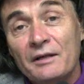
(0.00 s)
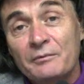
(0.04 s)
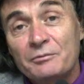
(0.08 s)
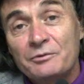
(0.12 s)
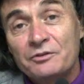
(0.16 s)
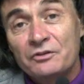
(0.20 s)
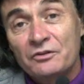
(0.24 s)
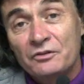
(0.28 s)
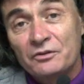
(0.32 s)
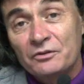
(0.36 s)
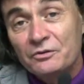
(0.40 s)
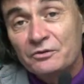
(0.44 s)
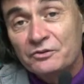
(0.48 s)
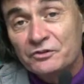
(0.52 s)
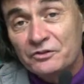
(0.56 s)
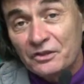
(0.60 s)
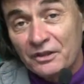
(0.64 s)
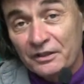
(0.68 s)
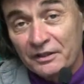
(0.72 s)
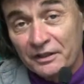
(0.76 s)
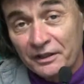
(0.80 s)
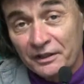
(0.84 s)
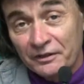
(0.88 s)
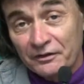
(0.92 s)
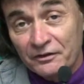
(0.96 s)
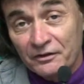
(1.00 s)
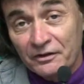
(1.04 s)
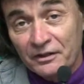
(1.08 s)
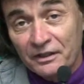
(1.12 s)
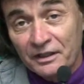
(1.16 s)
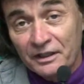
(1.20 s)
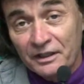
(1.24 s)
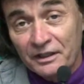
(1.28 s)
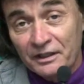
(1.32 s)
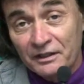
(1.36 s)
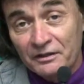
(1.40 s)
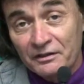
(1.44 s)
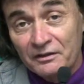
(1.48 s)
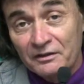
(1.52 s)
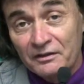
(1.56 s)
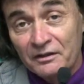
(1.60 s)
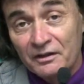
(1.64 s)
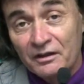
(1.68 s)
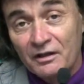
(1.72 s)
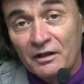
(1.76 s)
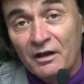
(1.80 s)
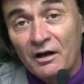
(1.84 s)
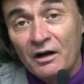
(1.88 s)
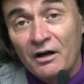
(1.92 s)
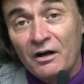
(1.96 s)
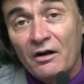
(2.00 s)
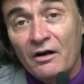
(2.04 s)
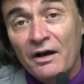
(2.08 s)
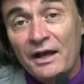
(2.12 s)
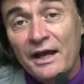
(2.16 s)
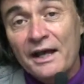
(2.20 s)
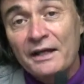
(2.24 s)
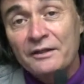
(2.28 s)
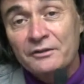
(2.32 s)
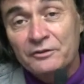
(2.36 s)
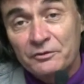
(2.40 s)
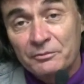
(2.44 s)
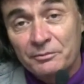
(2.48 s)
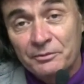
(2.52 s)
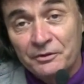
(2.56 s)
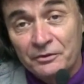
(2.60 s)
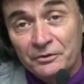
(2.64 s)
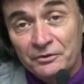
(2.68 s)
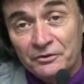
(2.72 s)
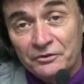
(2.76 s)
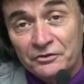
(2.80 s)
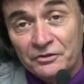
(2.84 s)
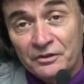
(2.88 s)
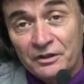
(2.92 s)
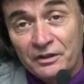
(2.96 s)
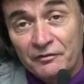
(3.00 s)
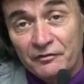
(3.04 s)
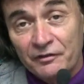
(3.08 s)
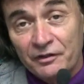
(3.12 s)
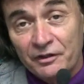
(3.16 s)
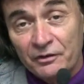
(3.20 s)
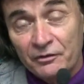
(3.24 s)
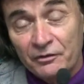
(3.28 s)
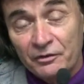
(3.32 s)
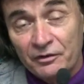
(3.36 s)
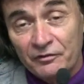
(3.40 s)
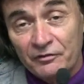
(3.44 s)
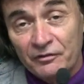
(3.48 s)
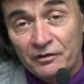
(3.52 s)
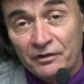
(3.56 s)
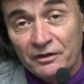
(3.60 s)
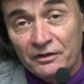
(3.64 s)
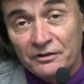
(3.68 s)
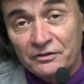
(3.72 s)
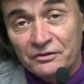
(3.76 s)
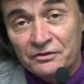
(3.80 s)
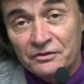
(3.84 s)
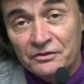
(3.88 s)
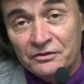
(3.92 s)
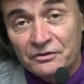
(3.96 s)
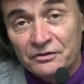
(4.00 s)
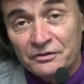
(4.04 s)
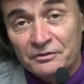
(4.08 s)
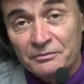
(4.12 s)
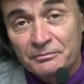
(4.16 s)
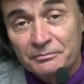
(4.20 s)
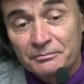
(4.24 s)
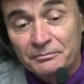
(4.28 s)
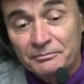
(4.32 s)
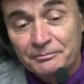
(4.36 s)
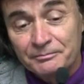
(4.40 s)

absolutes, on the other hand, are attributes of the universe.